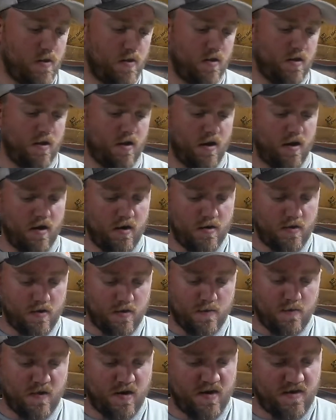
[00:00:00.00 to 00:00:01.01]
Alright,
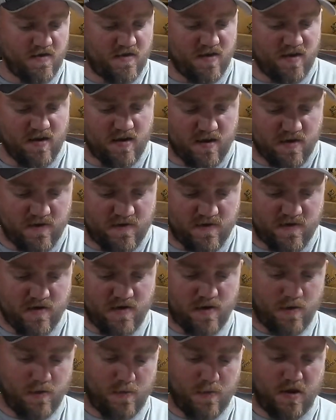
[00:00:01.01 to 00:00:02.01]
your main sinkers are
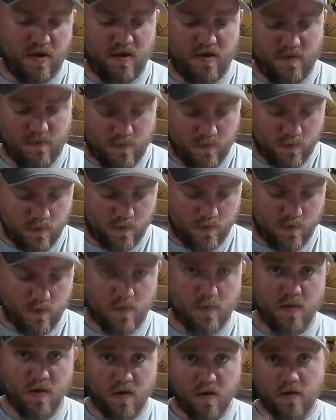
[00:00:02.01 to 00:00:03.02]
going to be
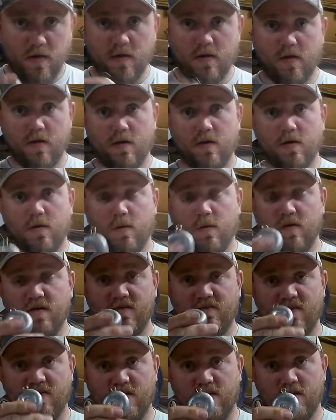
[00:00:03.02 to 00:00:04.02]

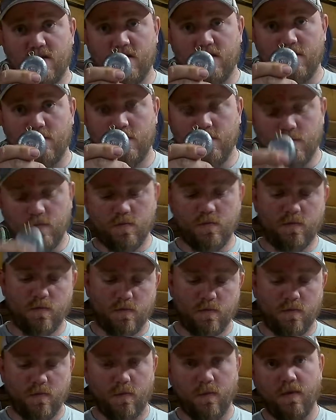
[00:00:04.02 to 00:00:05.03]
coin sinker,
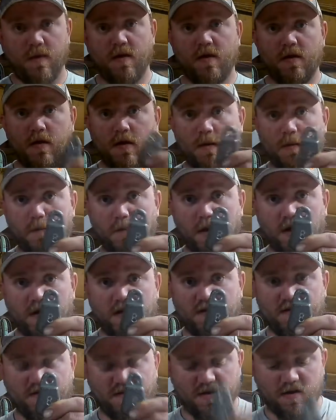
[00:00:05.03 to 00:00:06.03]

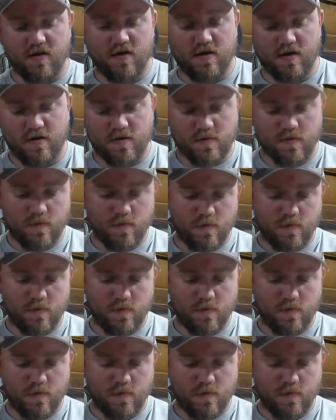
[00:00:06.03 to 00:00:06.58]
bank sinker,